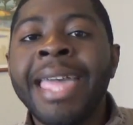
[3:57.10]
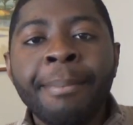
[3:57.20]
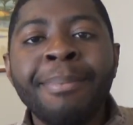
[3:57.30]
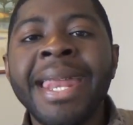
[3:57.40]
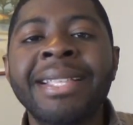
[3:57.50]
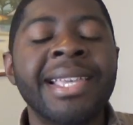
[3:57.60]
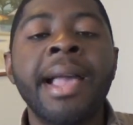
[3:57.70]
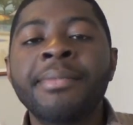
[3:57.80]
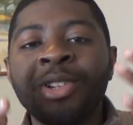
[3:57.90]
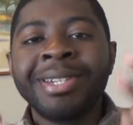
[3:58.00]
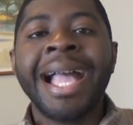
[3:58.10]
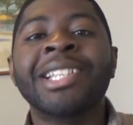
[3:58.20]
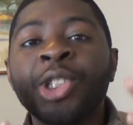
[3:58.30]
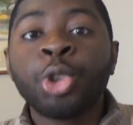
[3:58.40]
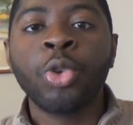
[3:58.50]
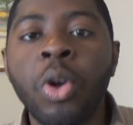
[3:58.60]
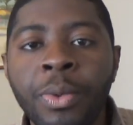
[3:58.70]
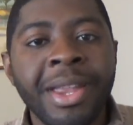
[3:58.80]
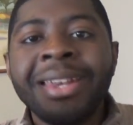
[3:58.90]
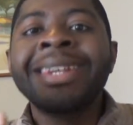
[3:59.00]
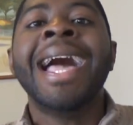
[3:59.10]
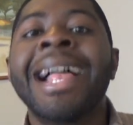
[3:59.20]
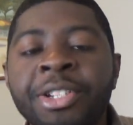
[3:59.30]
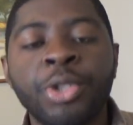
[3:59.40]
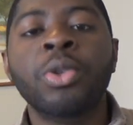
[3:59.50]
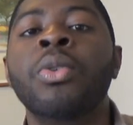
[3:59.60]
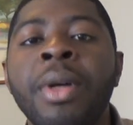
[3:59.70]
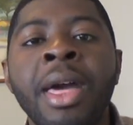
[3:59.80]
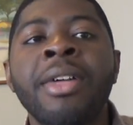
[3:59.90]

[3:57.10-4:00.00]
that many times are not true. They're not true.